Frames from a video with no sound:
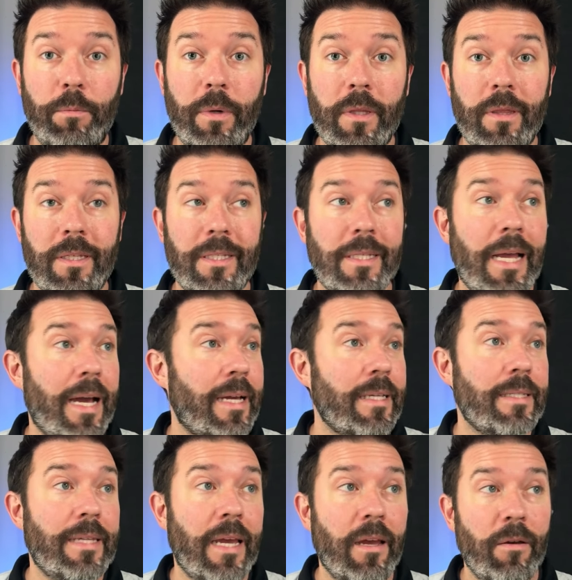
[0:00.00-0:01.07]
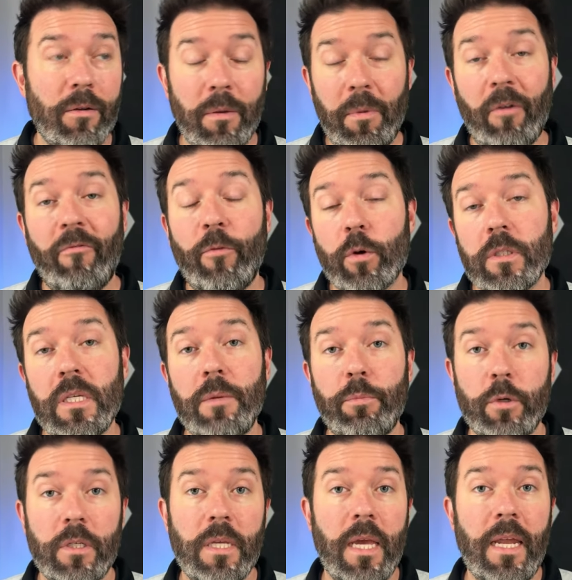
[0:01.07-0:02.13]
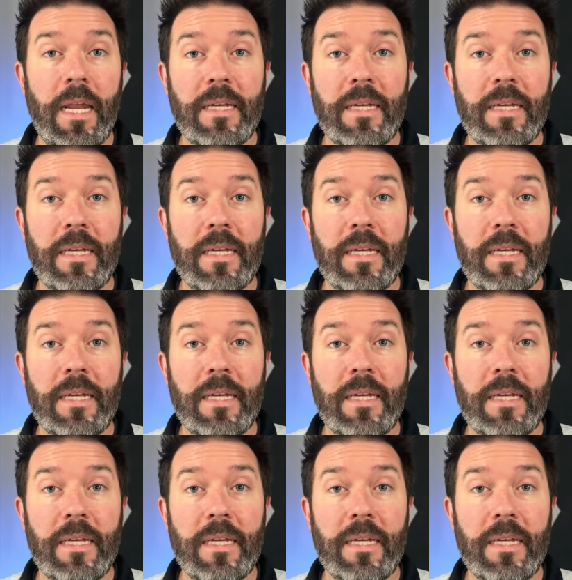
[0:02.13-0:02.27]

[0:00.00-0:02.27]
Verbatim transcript: But the stock is down about 14%